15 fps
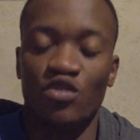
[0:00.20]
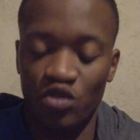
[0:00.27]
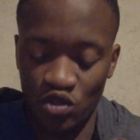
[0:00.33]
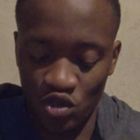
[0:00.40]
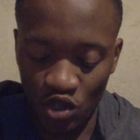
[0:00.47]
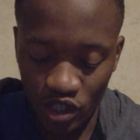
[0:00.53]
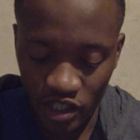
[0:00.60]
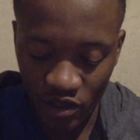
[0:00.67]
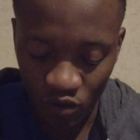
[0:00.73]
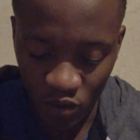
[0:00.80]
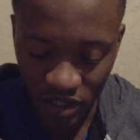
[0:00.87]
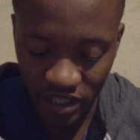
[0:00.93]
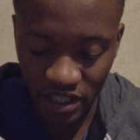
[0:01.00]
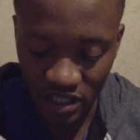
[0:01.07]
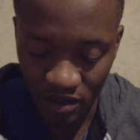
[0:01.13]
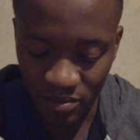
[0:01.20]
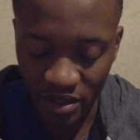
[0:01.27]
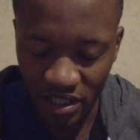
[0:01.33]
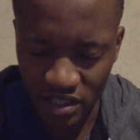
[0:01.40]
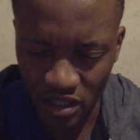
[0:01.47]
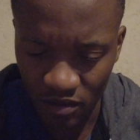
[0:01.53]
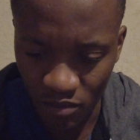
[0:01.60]
to look within the
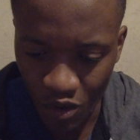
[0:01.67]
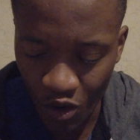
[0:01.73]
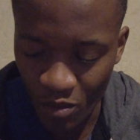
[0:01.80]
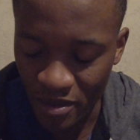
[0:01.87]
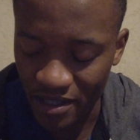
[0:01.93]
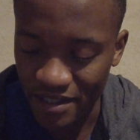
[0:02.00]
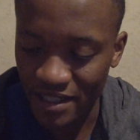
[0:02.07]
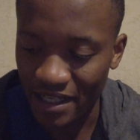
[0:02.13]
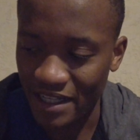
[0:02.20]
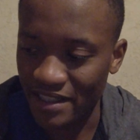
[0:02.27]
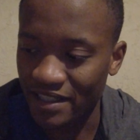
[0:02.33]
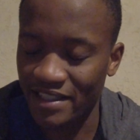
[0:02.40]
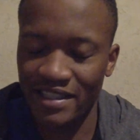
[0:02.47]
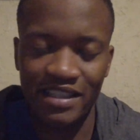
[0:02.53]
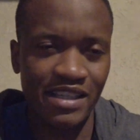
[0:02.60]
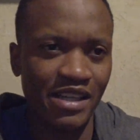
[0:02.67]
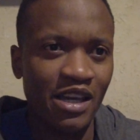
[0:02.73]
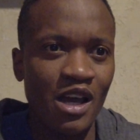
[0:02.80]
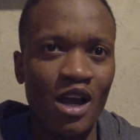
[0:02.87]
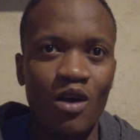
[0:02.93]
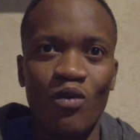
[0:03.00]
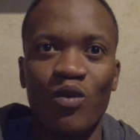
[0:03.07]
present moment and see
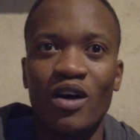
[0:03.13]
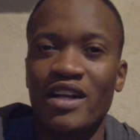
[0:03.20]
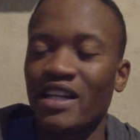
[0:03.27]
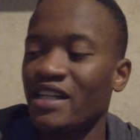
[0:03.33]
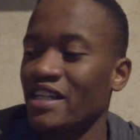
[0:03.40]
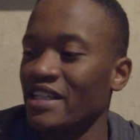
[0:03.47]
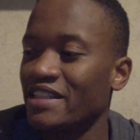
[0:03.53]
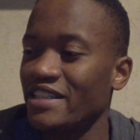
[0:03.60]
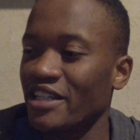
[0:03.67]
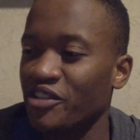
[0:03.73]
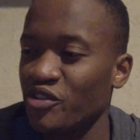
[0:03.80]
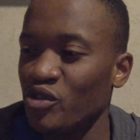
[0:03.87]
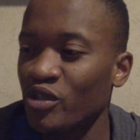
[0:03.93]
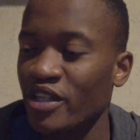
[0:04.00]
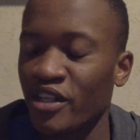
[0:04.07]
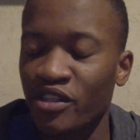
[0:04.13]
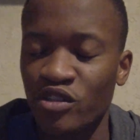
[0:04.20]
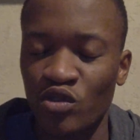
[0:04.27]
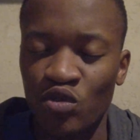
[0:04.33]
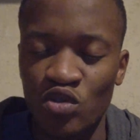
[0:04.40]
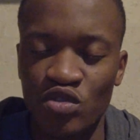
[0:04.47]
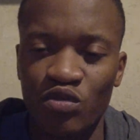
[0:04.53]
what it is that you can
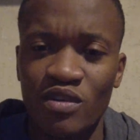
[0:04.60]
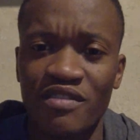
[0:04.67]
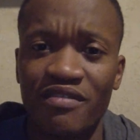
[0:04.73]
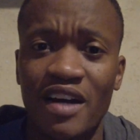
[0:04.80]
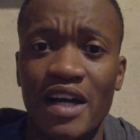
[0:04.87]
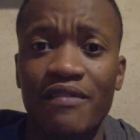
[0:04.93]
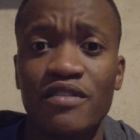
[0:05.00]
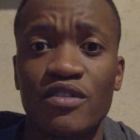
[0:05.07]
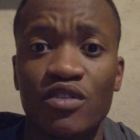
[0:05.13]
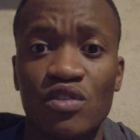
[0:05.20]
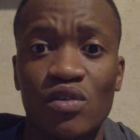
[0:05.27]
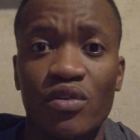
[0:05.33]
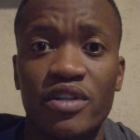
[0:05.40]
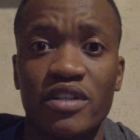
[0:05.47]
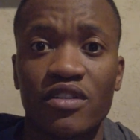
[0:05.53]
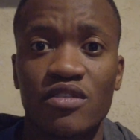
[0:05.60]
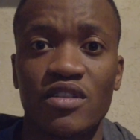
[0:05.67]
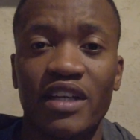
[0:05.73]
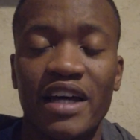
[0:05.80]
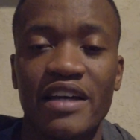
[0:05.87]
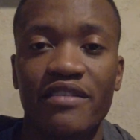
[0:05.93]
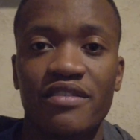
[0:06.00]
do to revive the joy in your
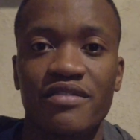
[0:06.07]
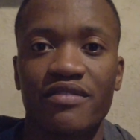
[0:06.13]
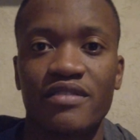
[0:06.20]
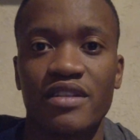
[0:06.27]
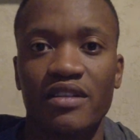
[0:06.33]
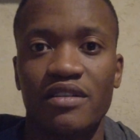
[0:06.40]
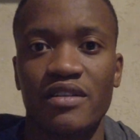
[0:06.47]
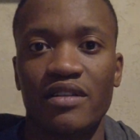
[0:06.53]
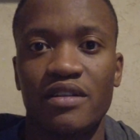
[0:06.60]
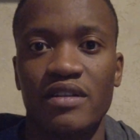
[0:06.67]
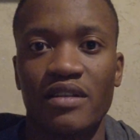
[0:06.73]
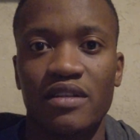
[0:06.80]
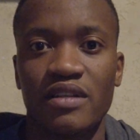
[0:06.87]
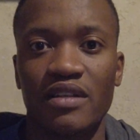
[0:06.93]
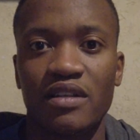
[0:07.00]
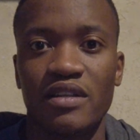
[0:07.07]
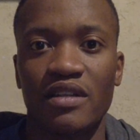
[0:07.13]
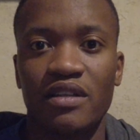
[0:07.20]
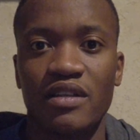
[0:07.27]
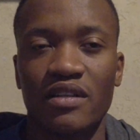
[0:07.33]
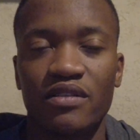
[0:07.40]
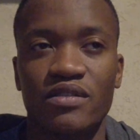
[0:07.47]
life.
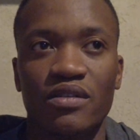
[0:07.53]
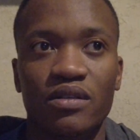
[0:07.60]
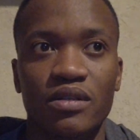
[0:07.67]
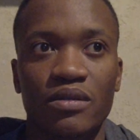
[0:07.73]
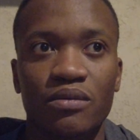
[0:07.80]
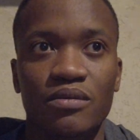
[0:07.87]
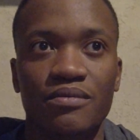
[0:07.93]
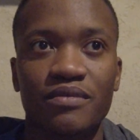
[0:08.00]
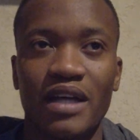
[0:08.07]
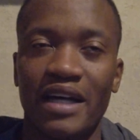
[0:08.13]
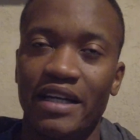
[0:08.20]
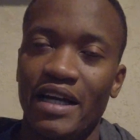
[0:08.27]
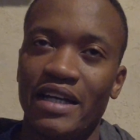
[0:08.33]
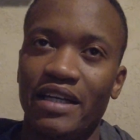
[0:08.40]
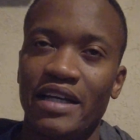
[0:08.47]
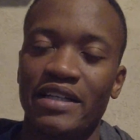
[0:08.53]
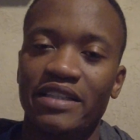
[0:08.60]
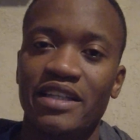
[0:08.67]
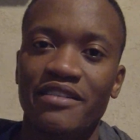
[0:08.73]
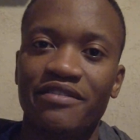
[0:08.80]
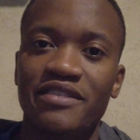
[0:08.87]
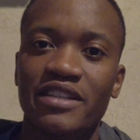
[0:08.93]
So I
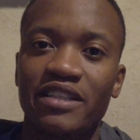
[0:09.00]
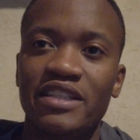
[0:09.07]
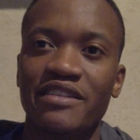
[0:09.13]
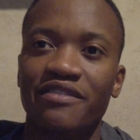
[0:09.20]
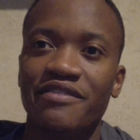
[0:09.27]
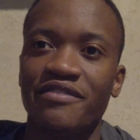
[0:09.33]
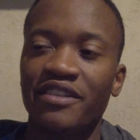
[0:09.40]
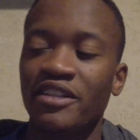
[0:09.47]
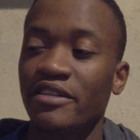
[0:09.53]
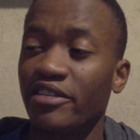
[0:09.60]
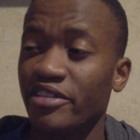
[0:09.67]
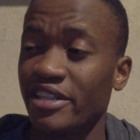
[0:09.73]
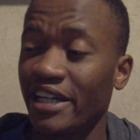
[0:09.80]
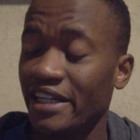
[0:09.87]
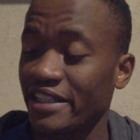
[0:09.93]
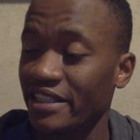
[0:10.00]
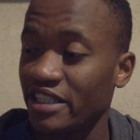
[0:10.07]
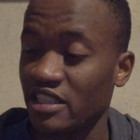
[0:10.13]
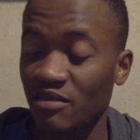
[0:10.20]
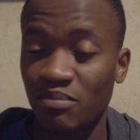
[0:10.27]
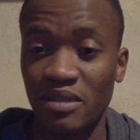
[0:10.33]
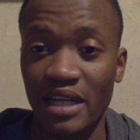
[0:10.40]
definitely feel that
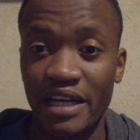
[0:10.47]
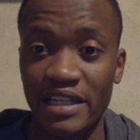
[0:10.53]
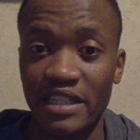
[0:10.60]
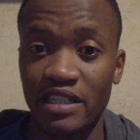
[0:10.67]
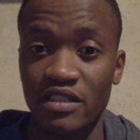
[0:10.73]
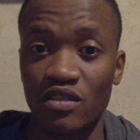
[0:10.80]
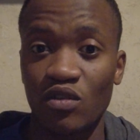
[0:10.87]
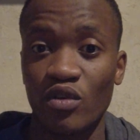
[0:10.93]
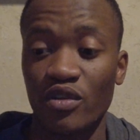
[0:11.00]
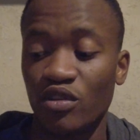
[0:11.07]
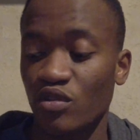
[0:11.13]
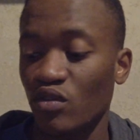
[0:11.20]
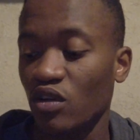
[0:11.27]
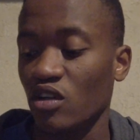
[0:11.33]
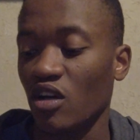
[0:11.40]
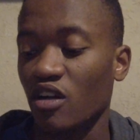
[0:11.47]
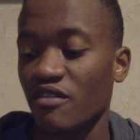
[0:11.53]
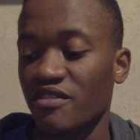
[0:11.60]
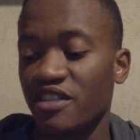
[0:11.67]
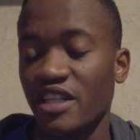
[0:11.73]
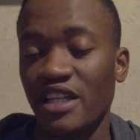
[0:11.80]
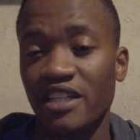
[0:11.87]
this planet is going through a lot
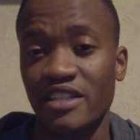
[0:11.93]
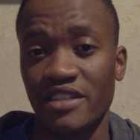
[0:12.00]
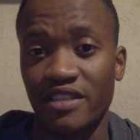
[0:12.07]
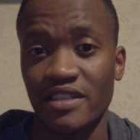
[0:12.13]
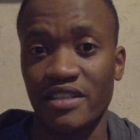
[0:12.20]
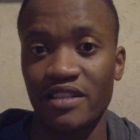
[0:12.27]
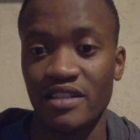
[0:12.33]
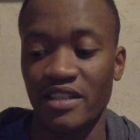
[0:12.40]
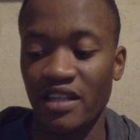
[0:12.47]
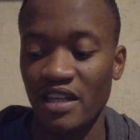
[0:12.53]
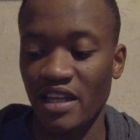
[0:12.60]
of changes,